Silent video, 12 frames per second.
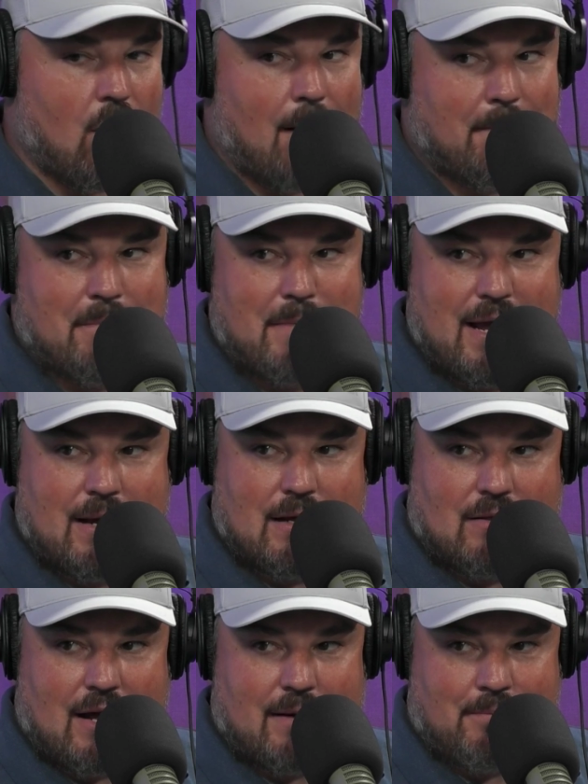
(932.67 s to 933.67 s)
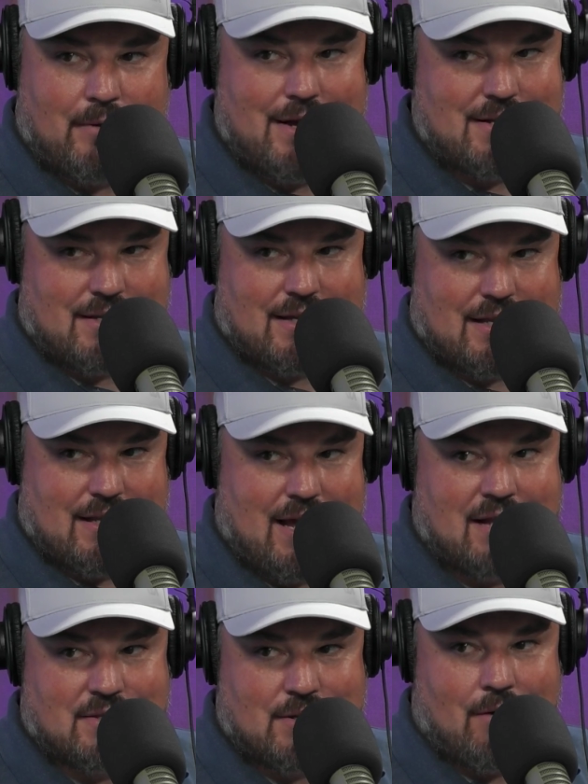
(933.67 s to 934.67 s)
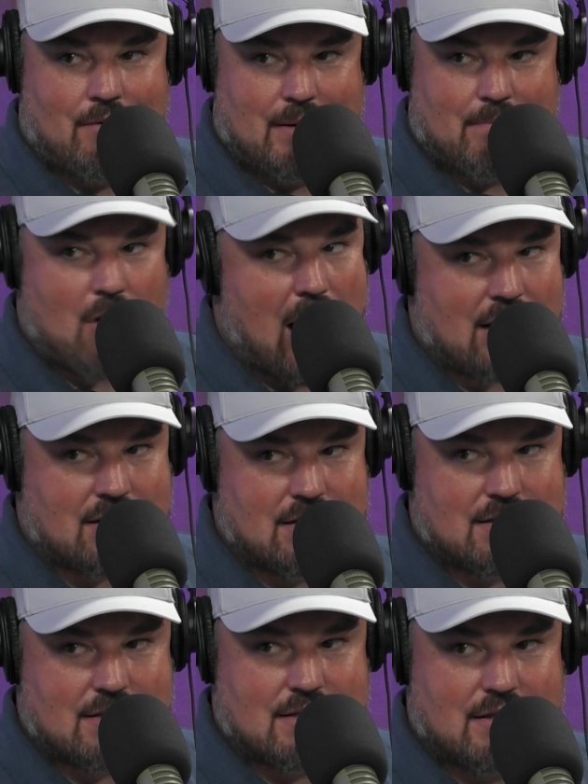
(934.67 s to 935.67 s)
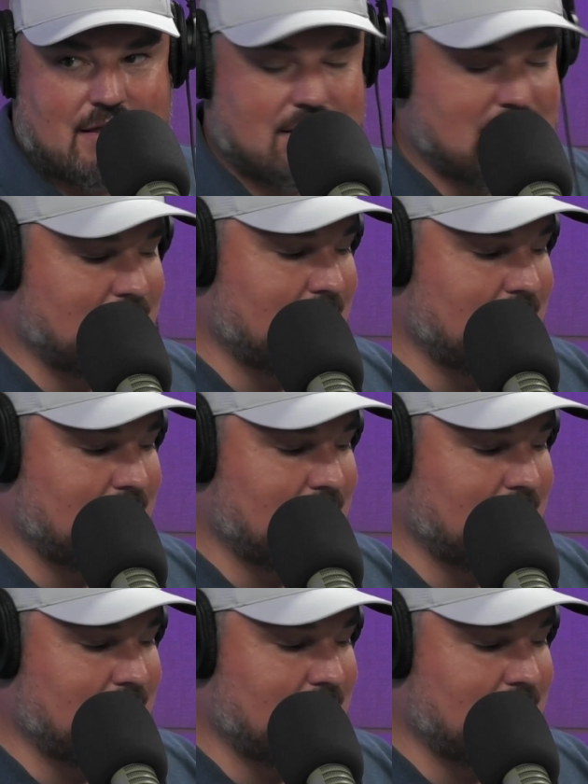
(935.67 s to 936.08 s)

up and make a lot of plays, like in the end zone and practice and things like